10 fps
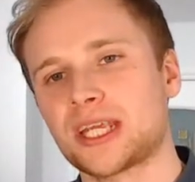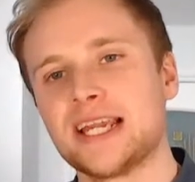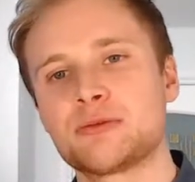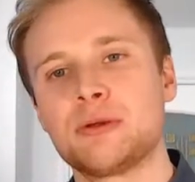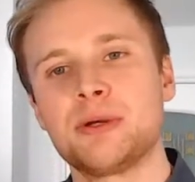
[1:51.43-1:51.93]

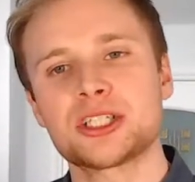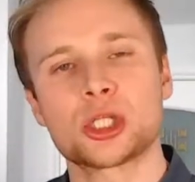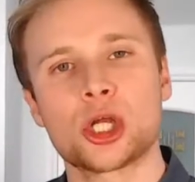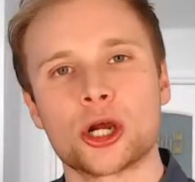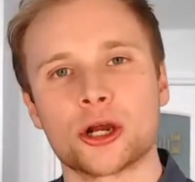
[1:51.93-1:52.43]
is we must
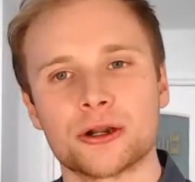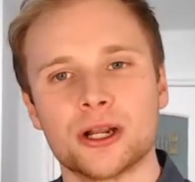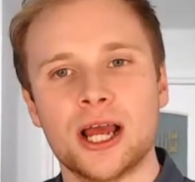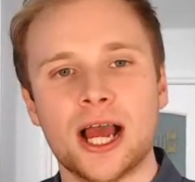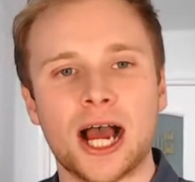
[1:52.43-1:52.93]
learn
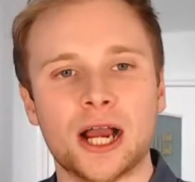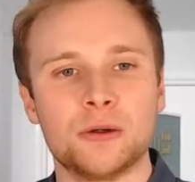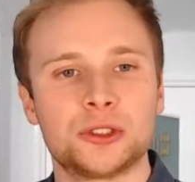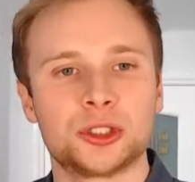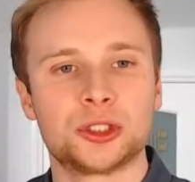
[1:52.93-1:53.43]

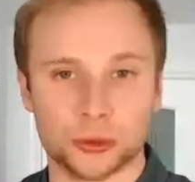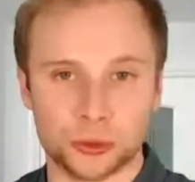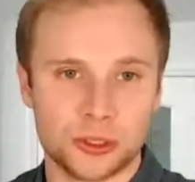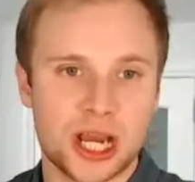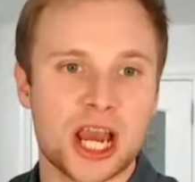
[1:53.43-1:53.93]
how
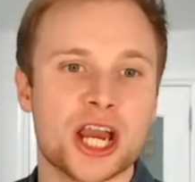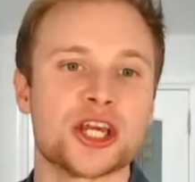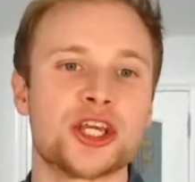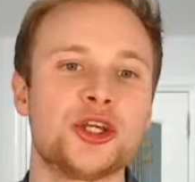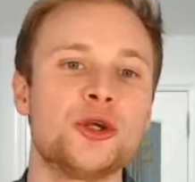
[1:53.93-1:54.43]
to
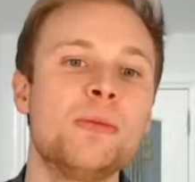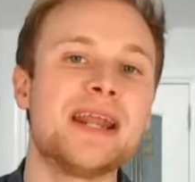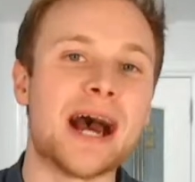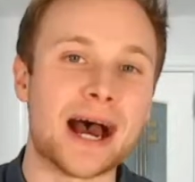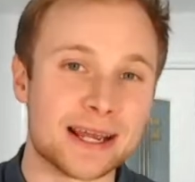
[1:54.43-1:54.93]

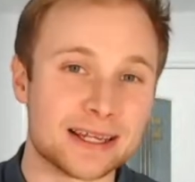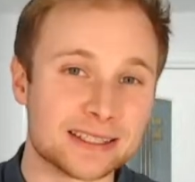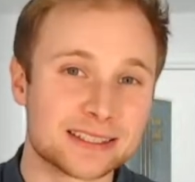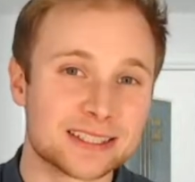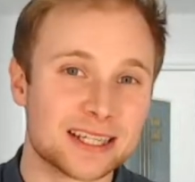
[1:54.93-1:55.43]

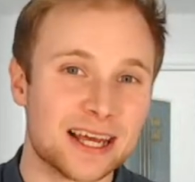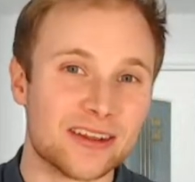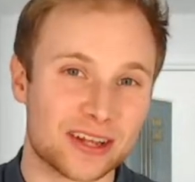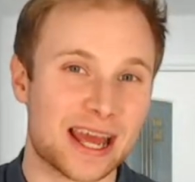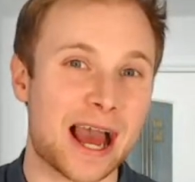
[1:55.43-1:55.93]
humanize
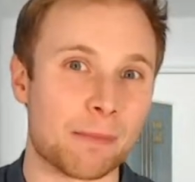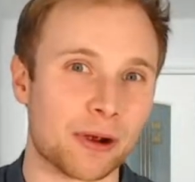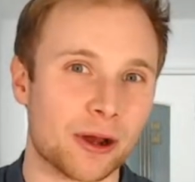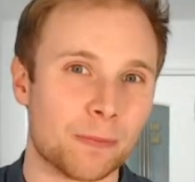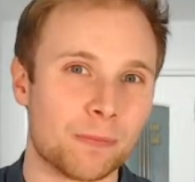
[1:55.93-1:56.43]
the camera.
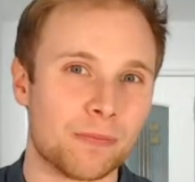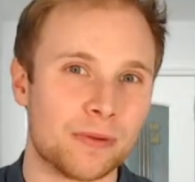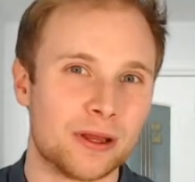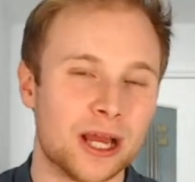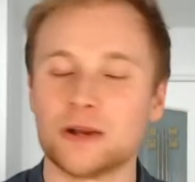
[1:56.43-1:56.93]

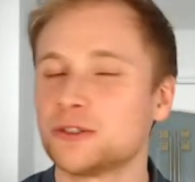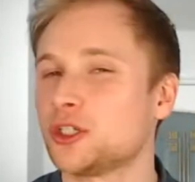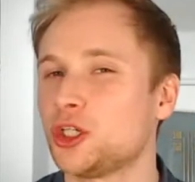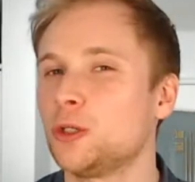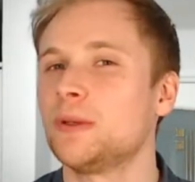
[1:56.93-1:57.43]
How to
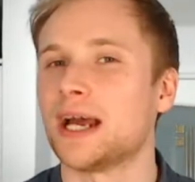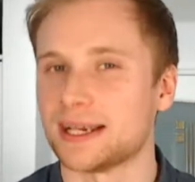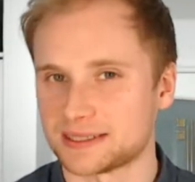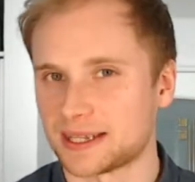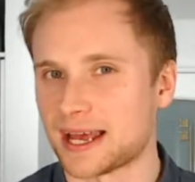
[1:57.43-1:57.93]

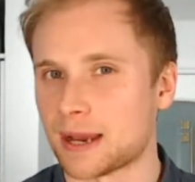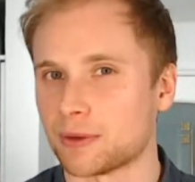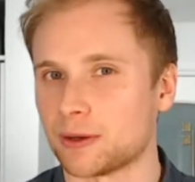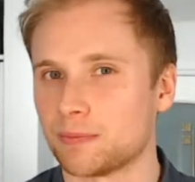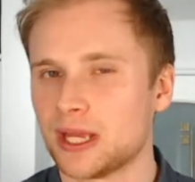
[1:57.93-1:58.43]
humanize the
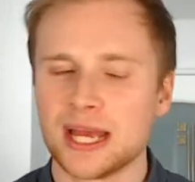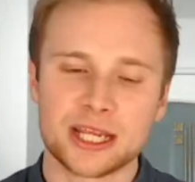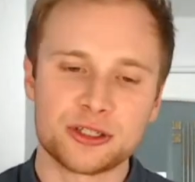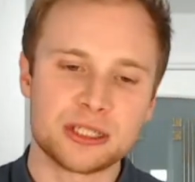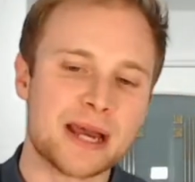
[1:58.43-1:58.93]
camera.
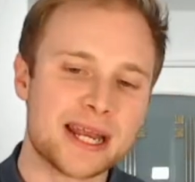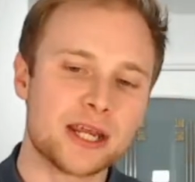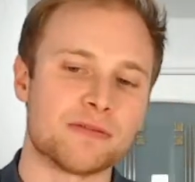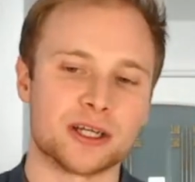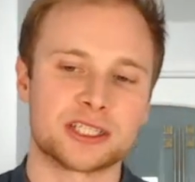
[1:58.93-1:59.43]
You see,
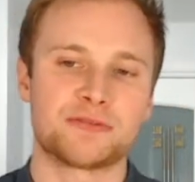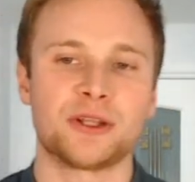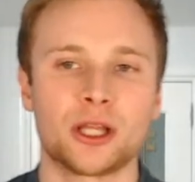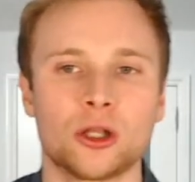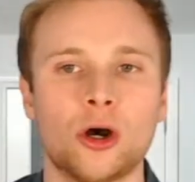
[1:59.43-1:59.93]
many of us
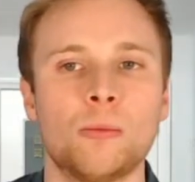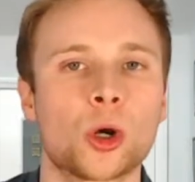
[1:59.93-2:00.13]
feel a lot